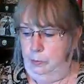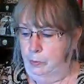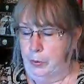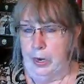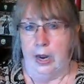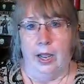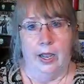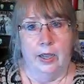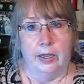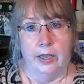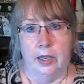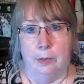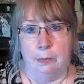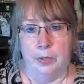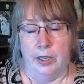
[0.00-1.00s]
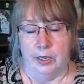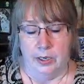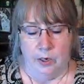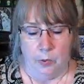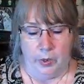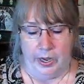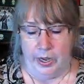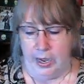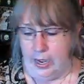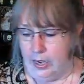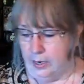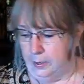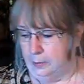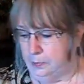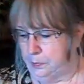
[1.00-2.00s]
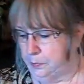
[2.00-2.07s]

But I kept plugging away at it.